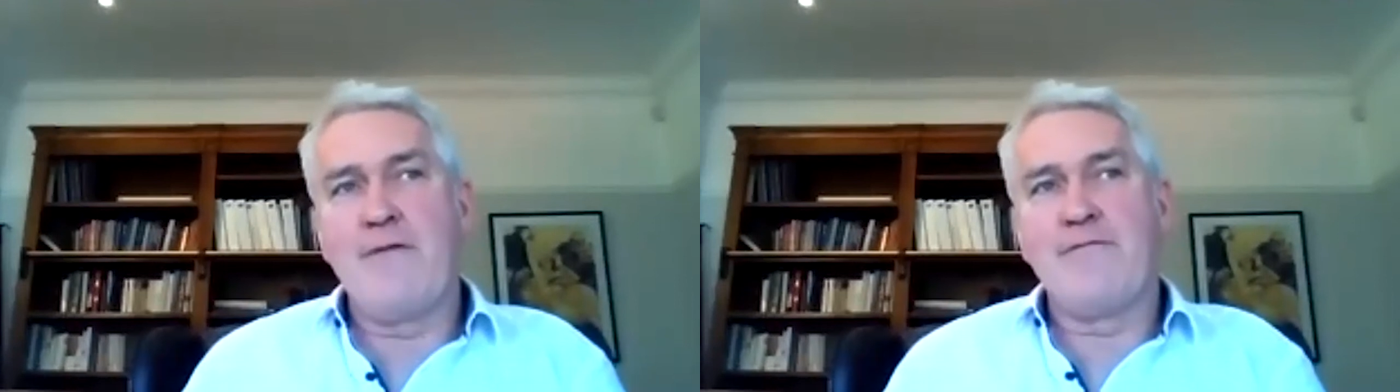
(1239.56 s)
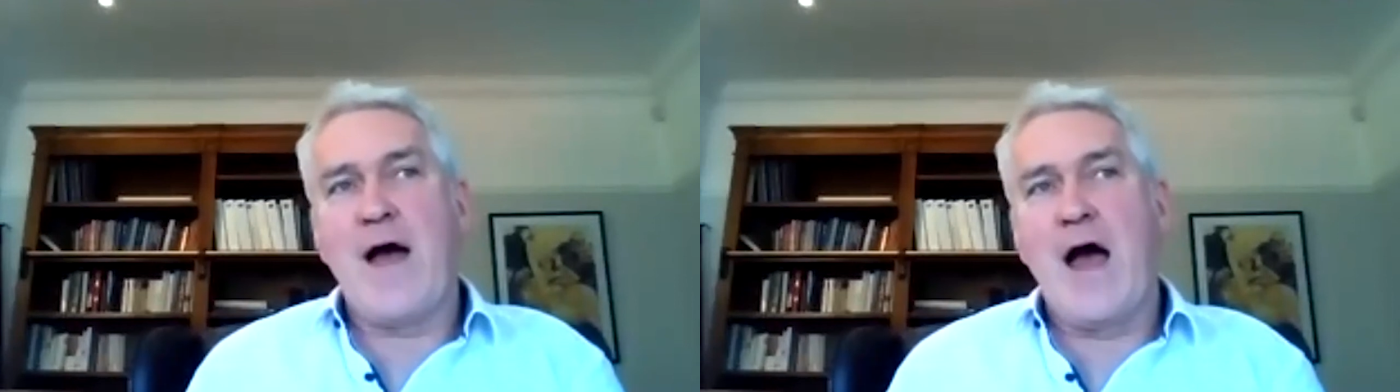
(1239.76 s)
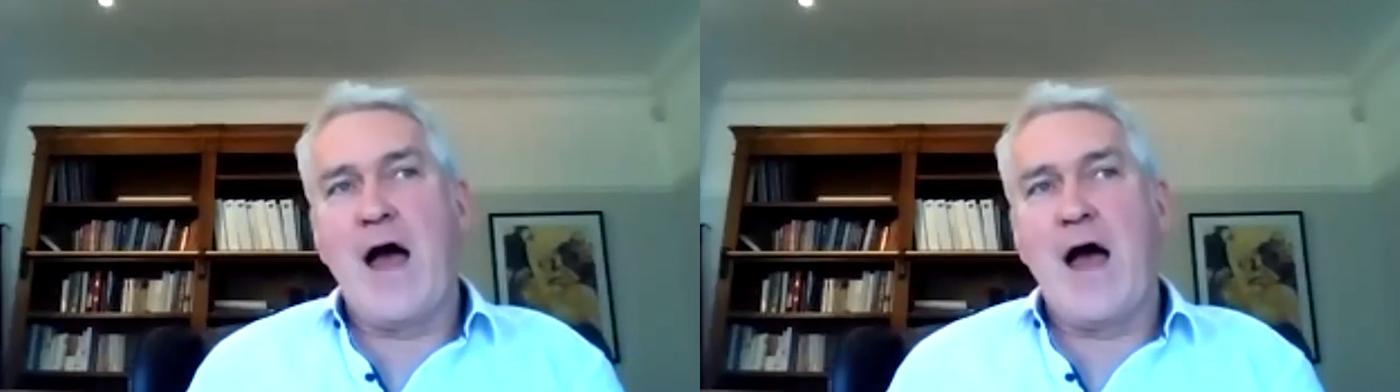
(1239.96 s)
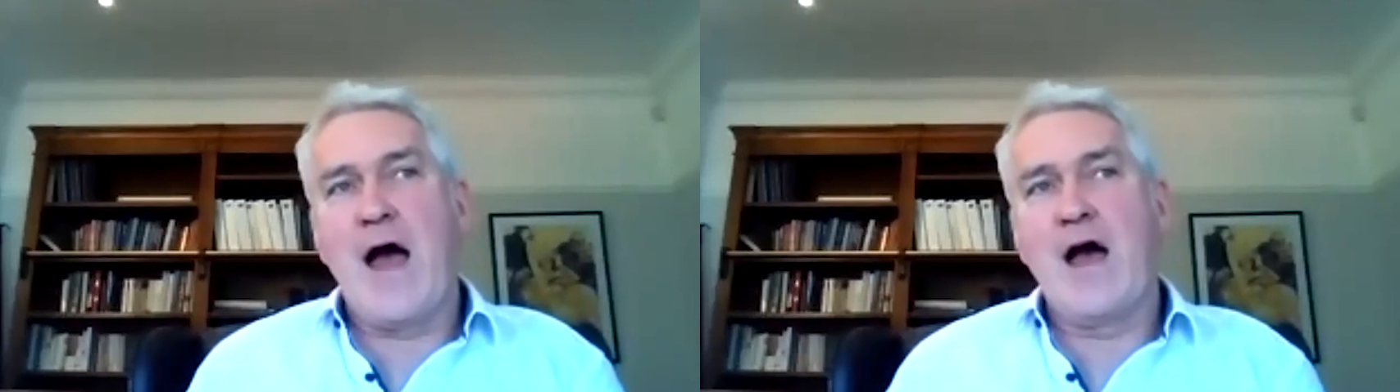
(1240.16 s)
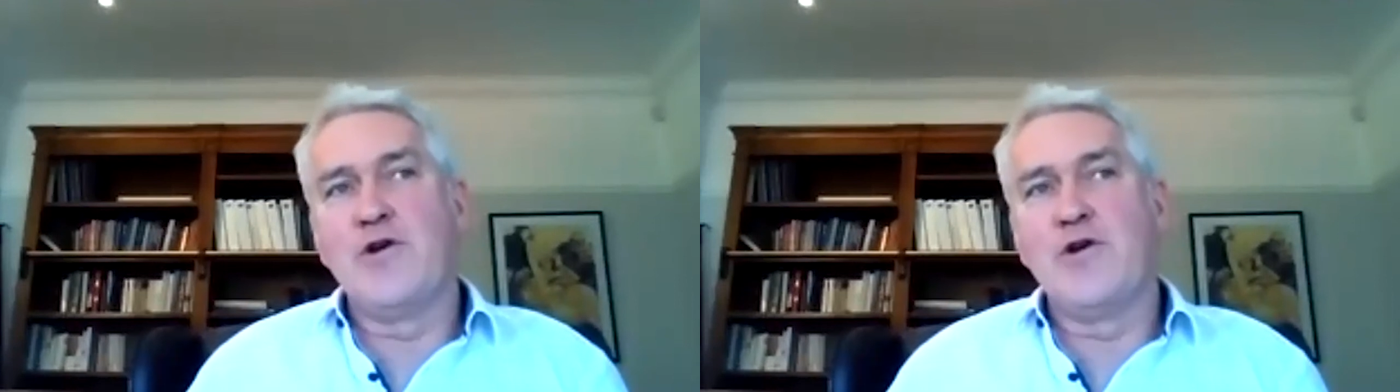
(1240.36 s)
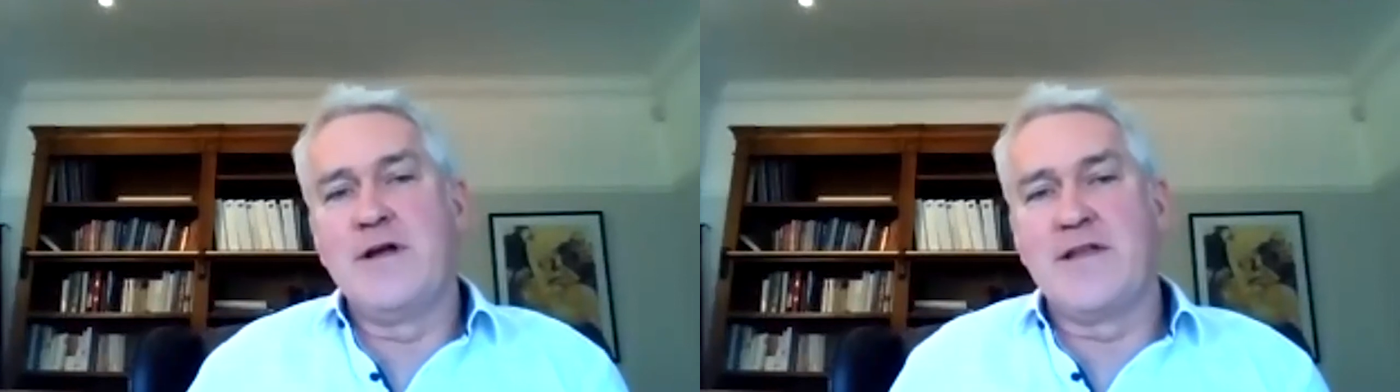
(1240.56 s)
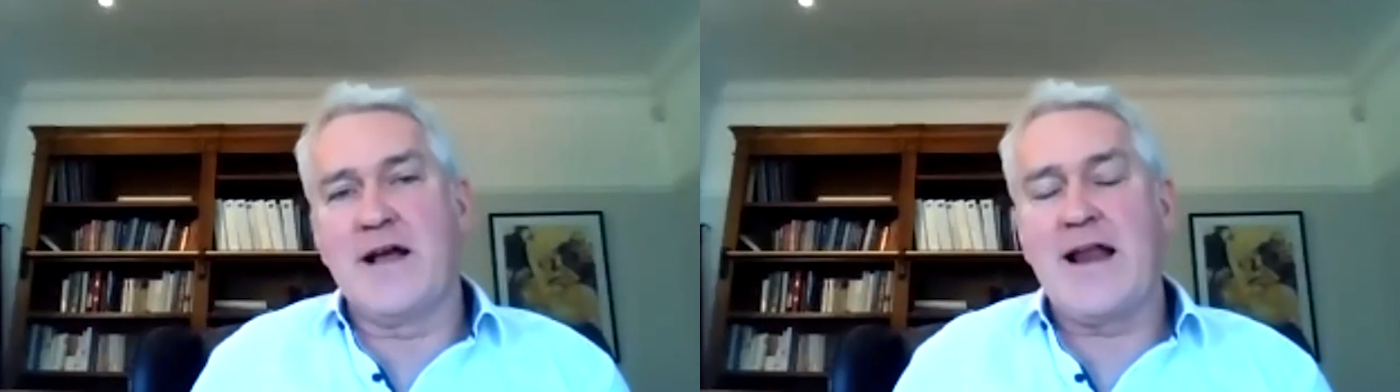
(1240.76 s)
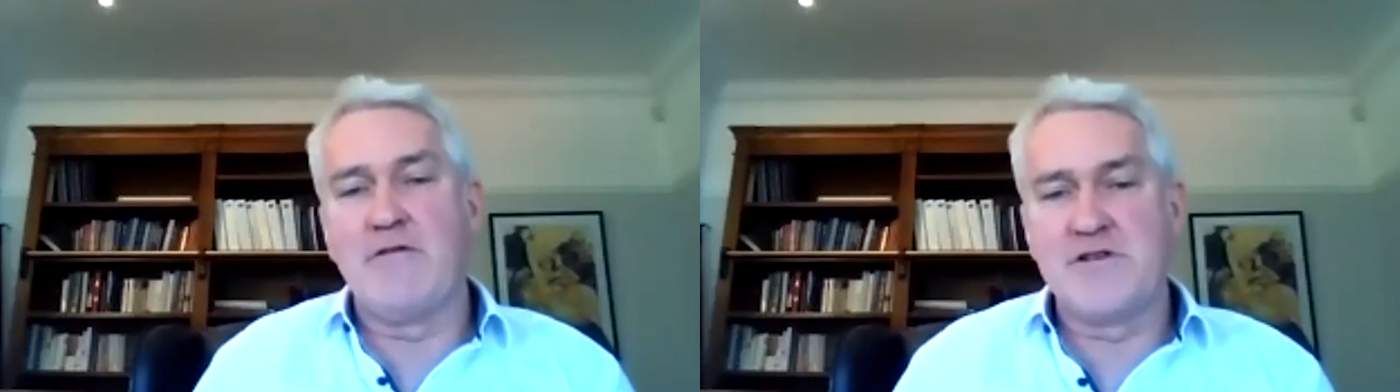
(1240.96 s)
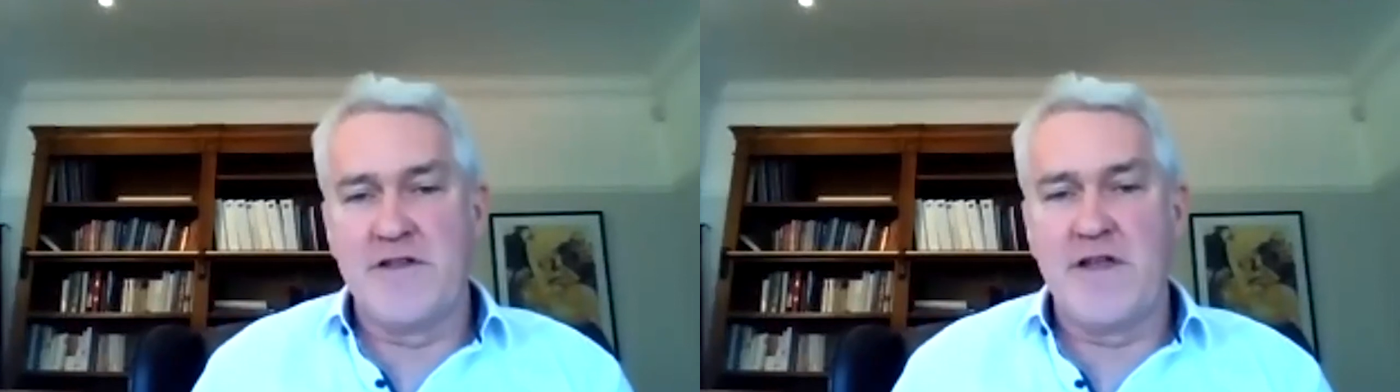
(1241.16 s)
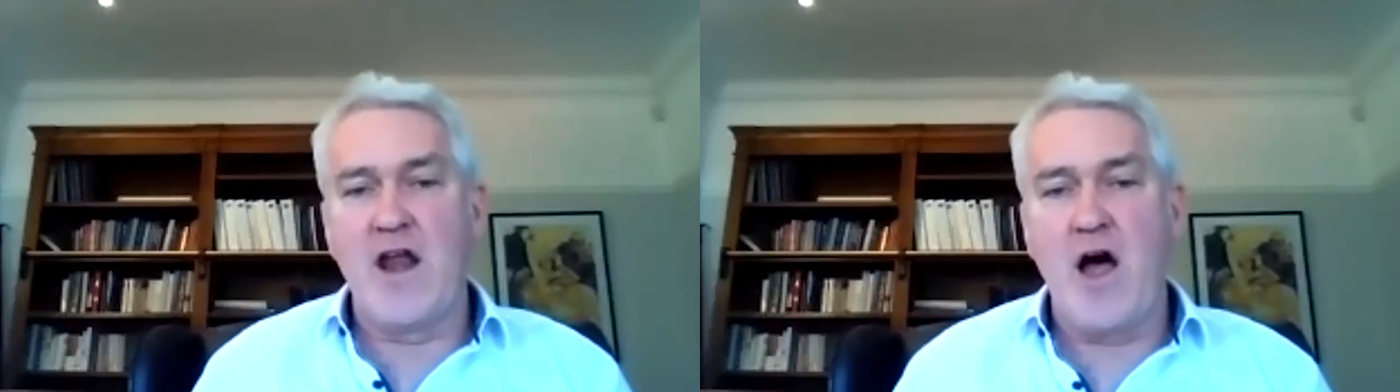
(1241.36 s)
you have that, you need the clarity
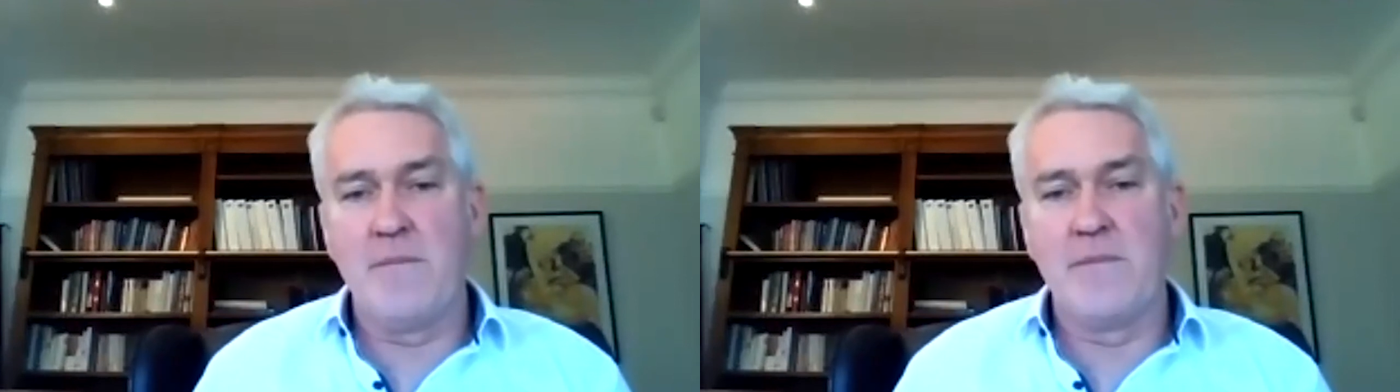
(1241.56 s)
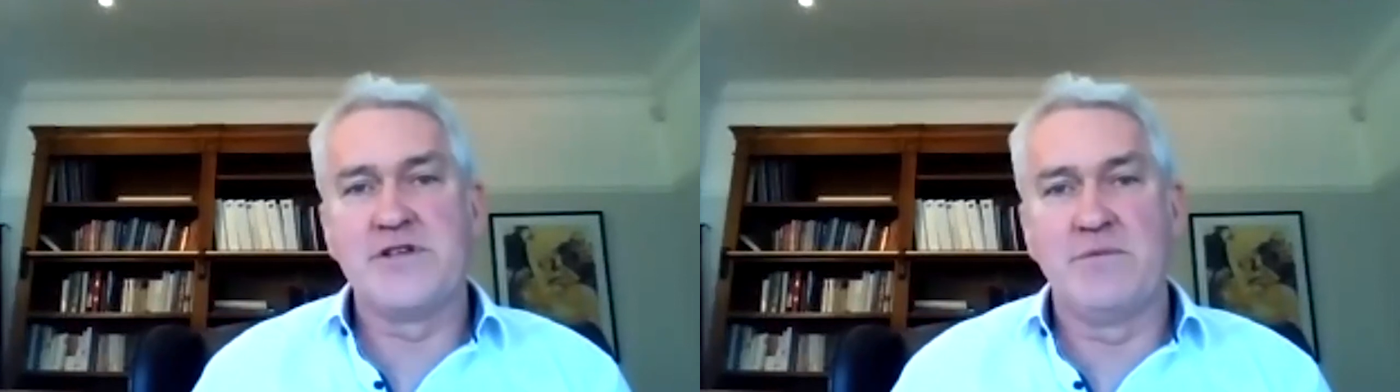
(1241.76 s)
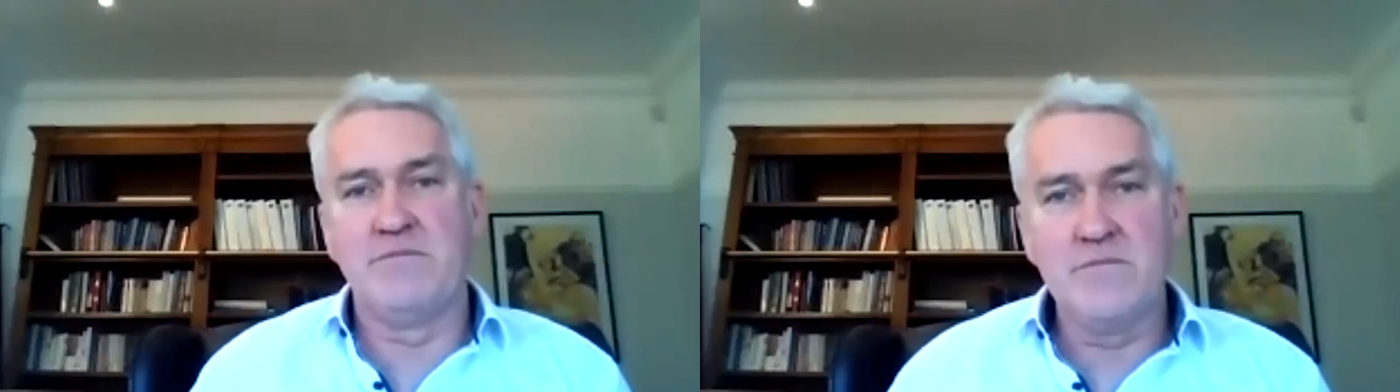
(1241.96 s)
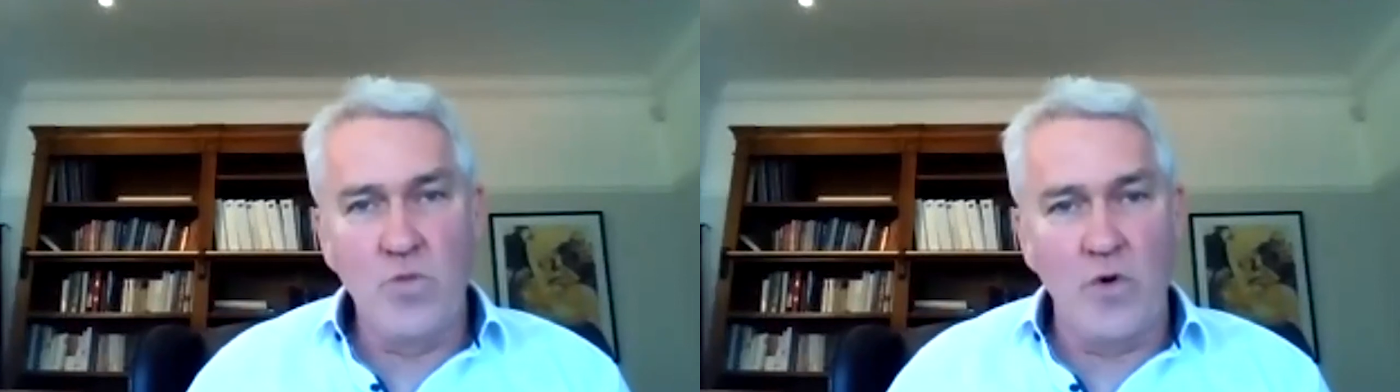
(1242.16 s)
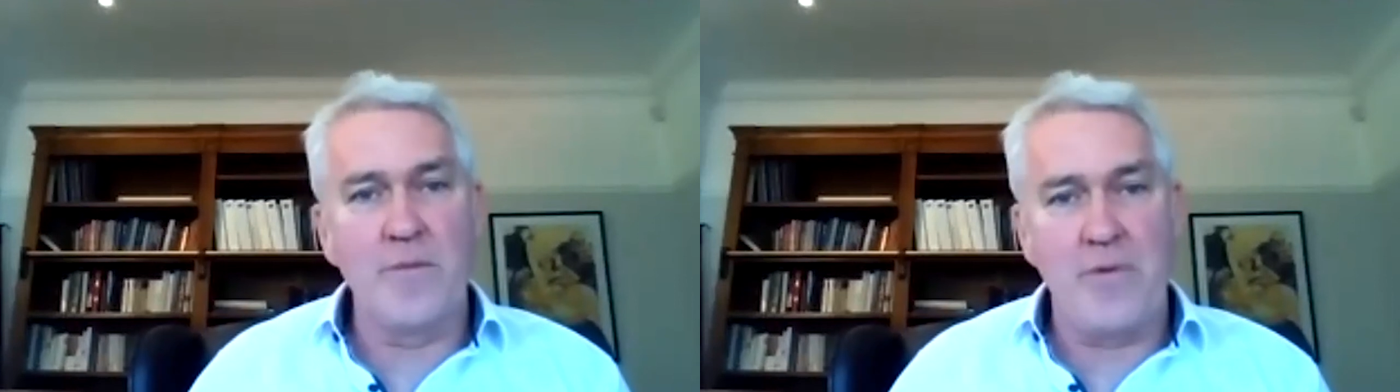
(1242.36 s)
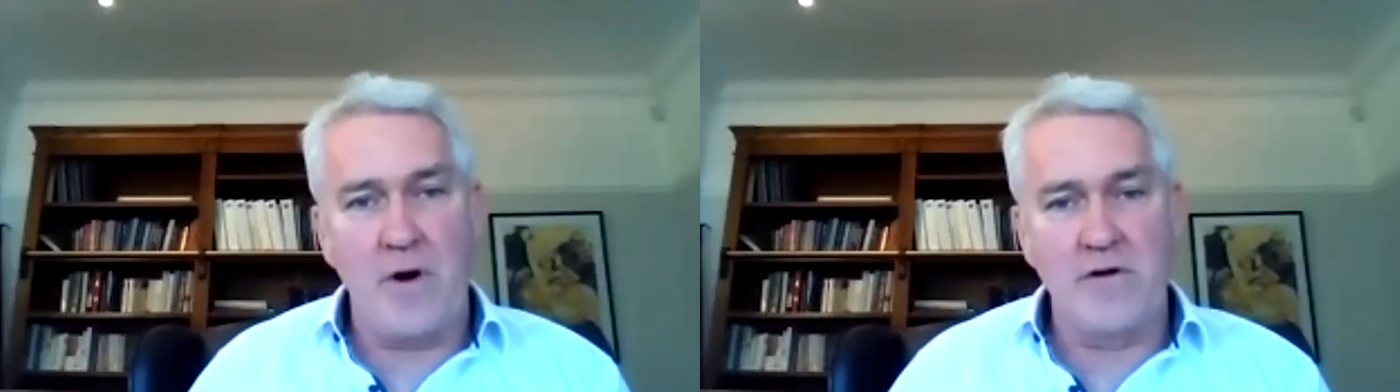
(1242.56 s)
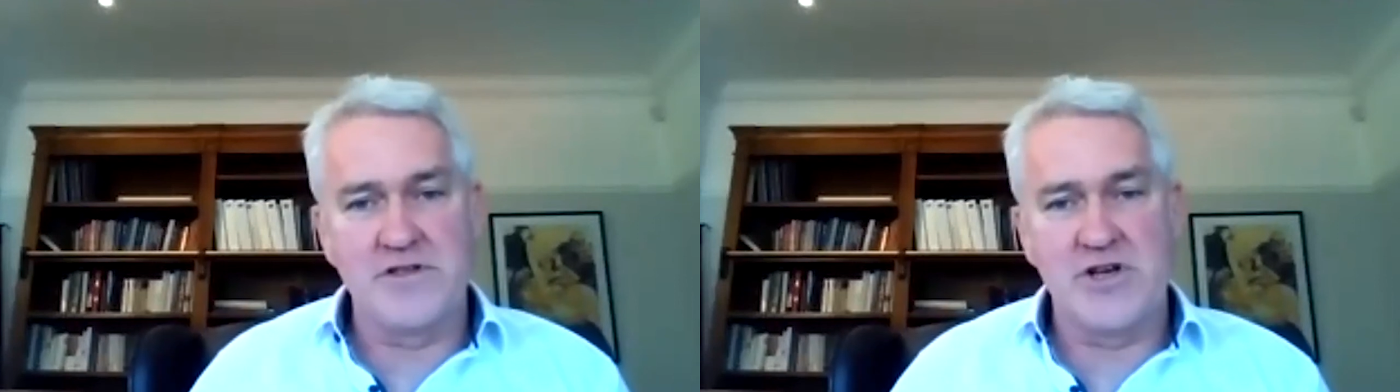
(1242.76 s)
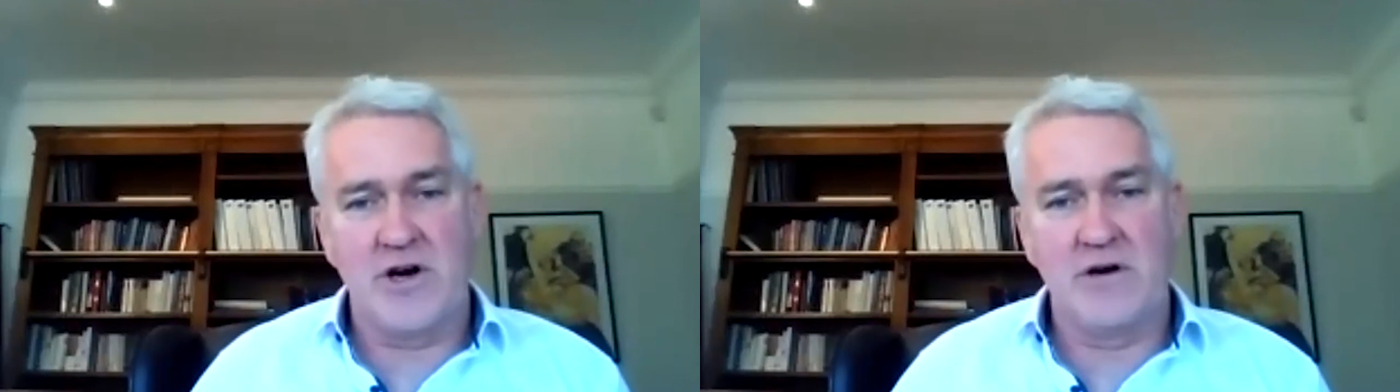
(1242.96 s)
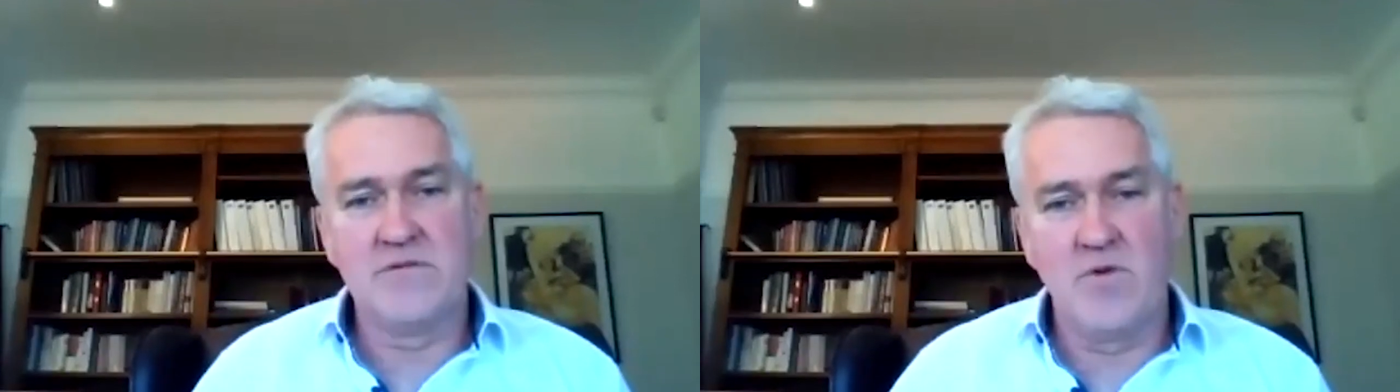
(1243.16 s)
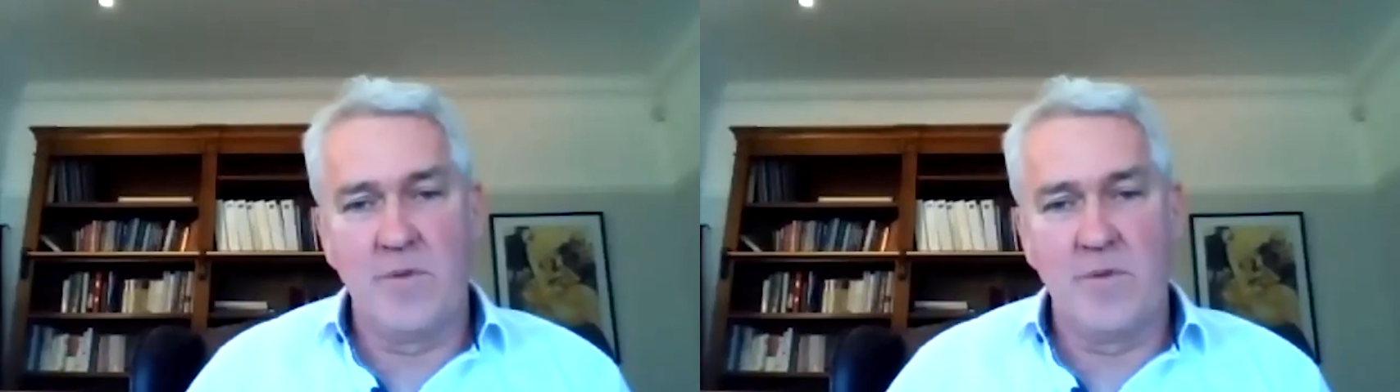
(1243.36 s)
and the alignment in what the priorities are.